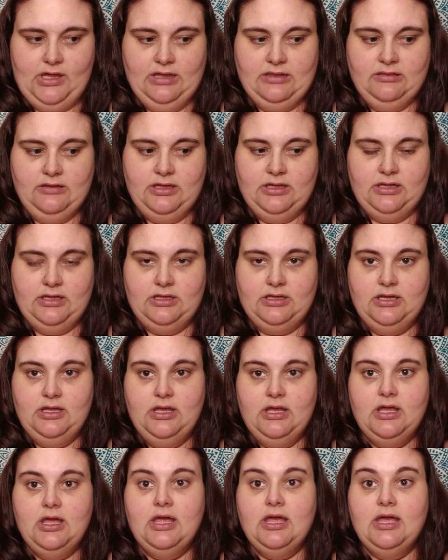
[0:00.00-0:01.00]
And
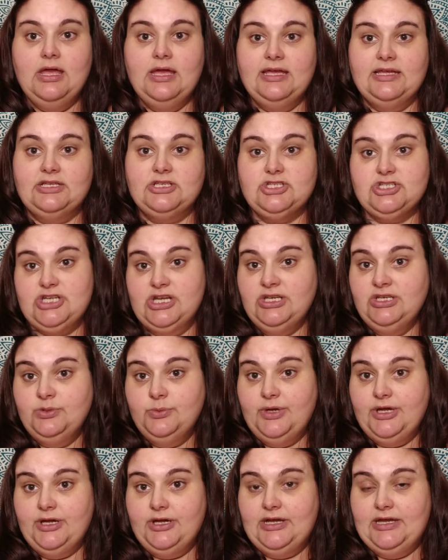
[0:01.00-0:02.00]
then in
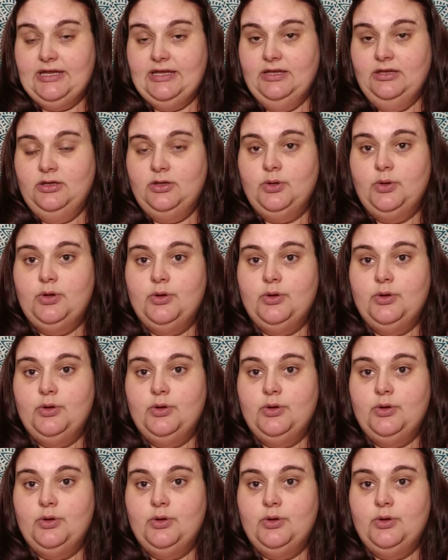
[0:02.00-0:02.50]
January,